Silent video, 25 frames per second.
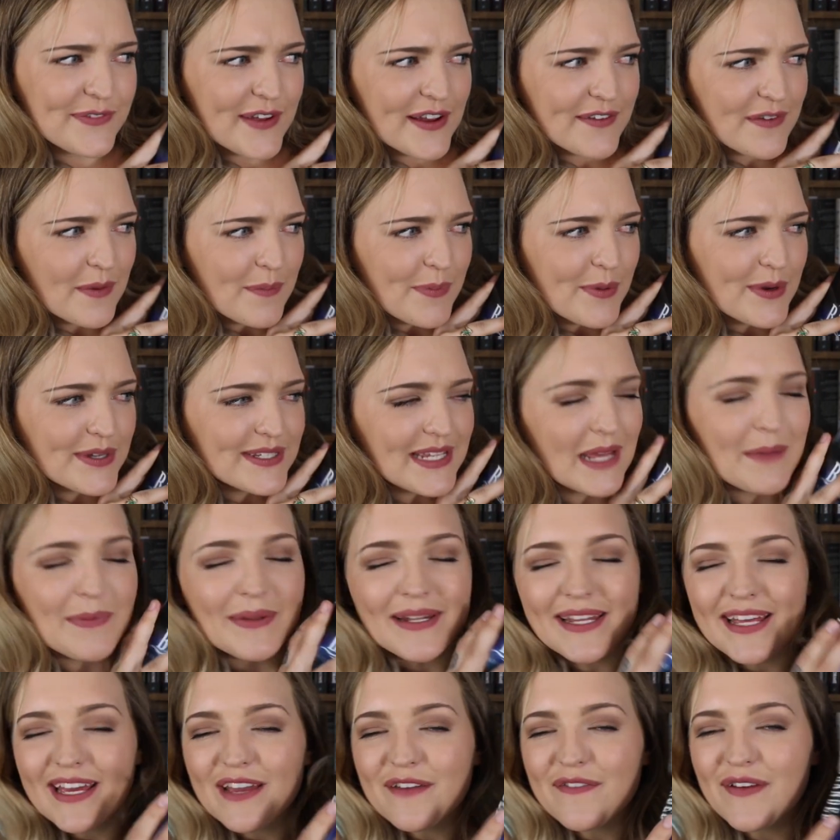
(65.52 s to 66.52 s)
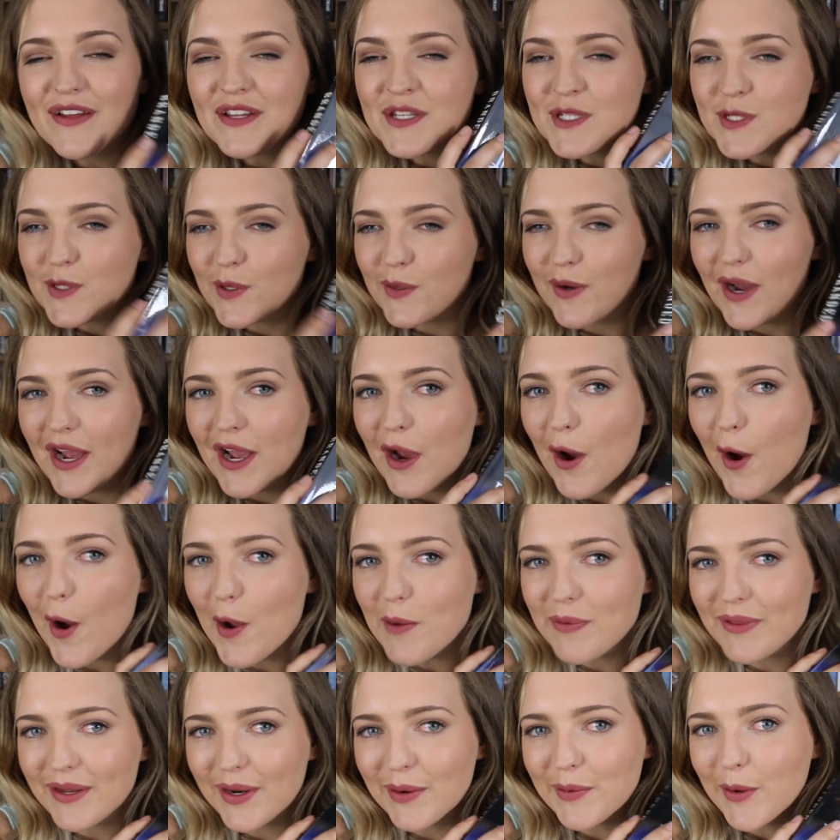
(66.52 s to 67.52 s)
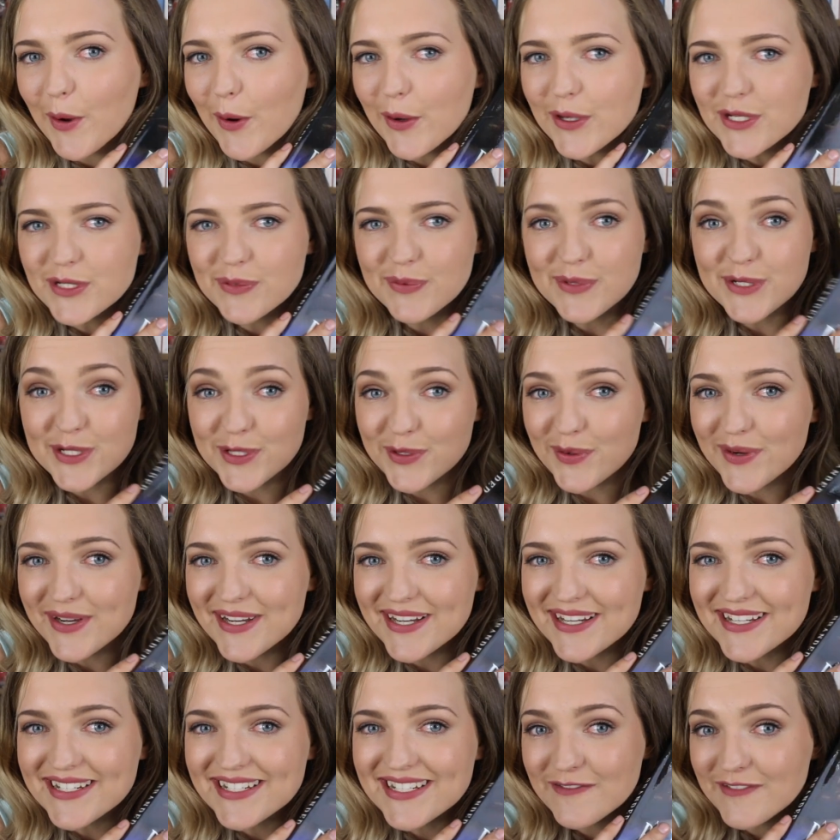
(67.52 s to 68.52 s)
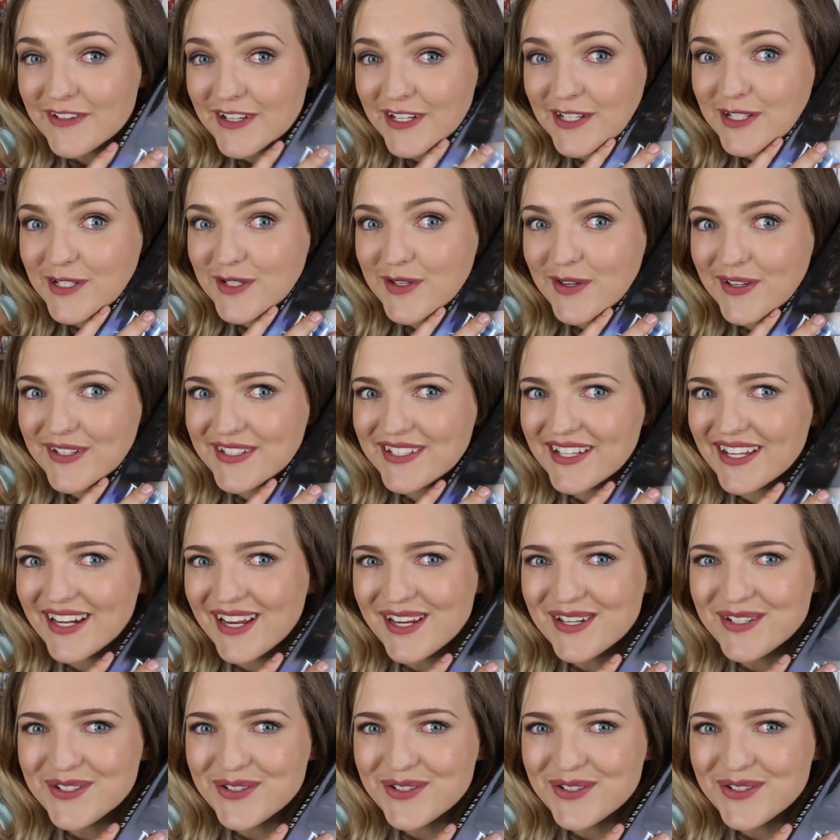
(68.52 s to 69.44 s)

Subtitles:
favorite books, I believe, and so I hope that I'm going to enjoy it. Fingers crossed that I